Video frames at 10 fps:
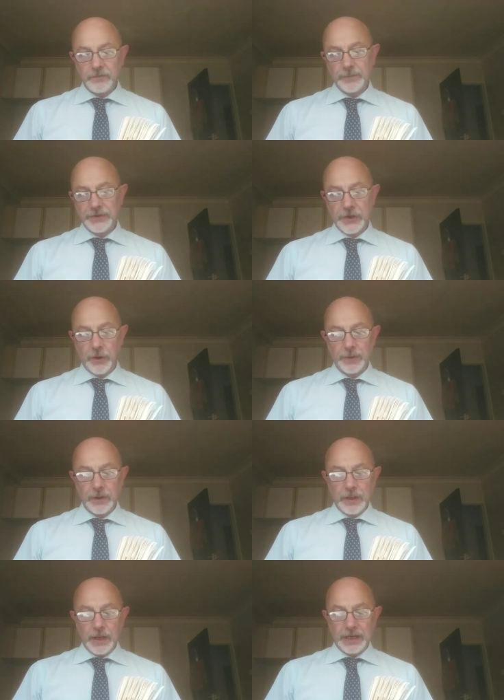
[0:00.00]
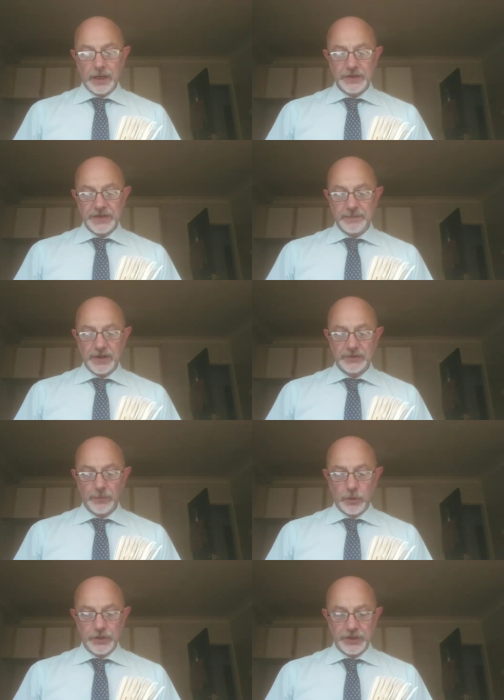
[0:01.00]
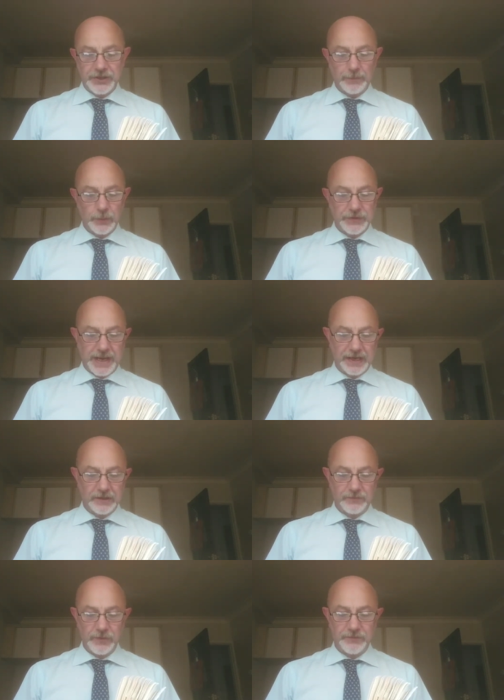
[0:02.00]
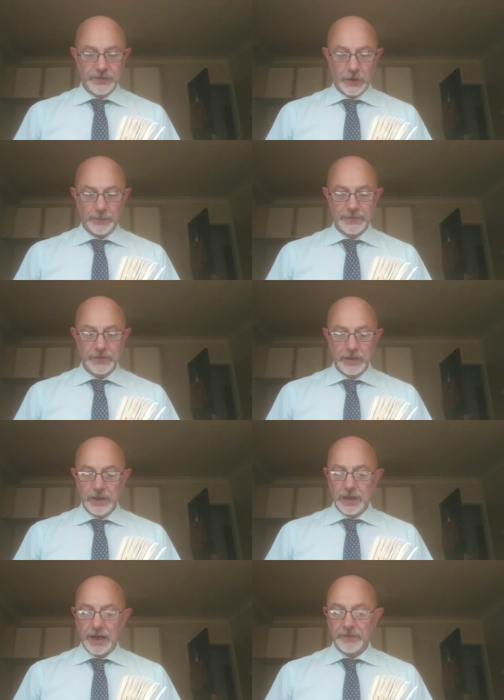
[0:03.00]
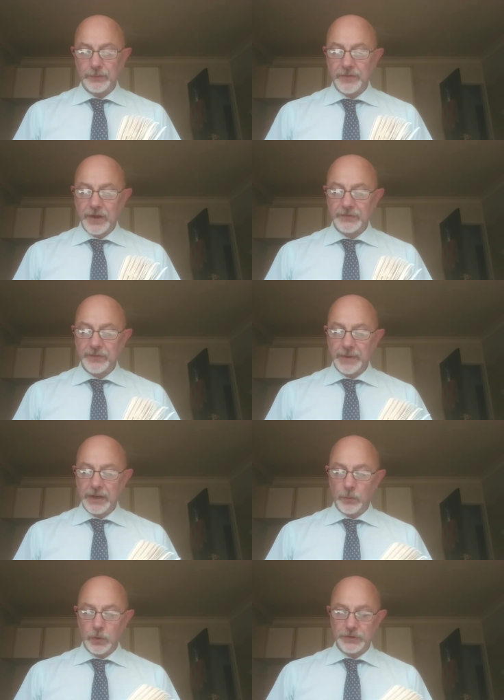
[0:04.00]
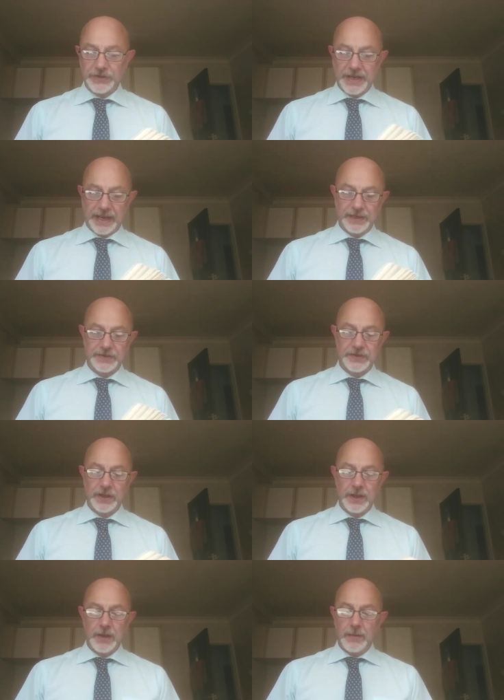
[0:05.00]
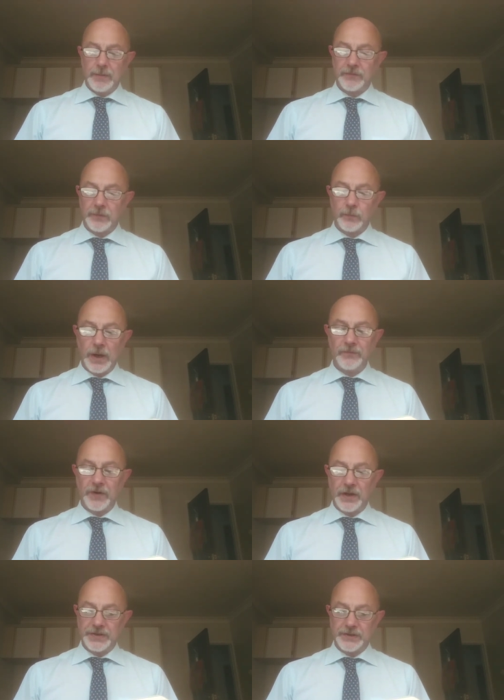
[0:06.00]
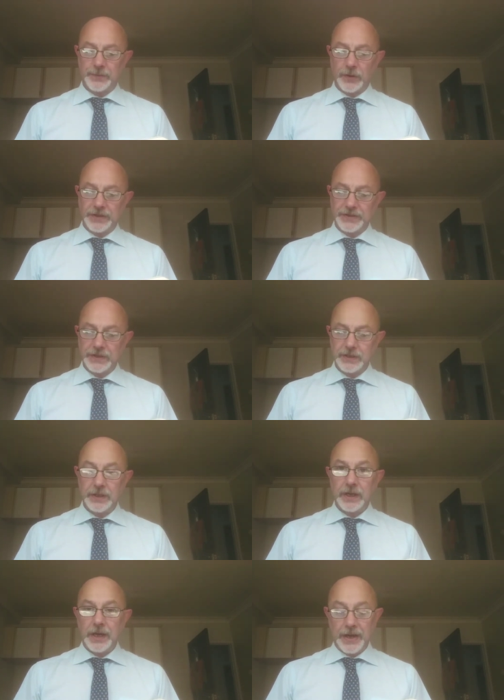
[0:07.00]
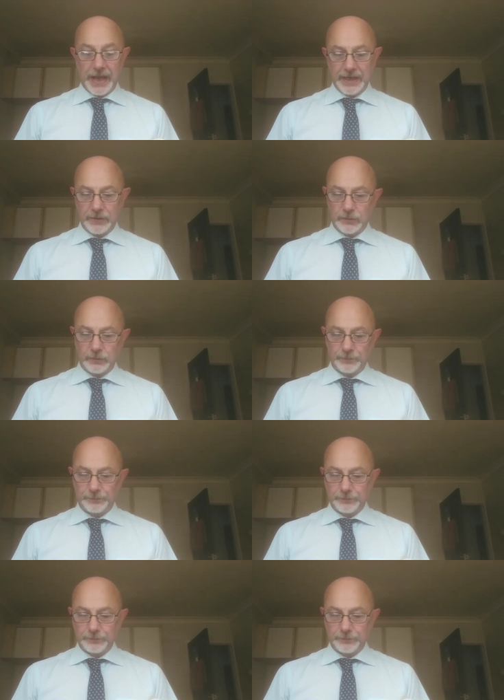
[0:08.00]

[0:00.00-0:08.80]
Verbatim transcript: From the top, I can't see much more than a jumbled tangle of rooftops covered with those familiar water tanks, but from one vantage point, an angle